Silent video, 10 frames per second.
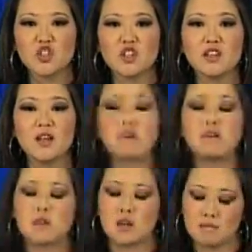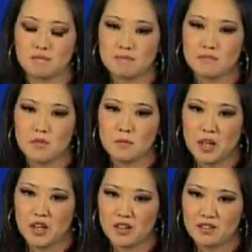Economic growth is
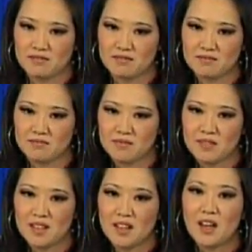capital investment. It's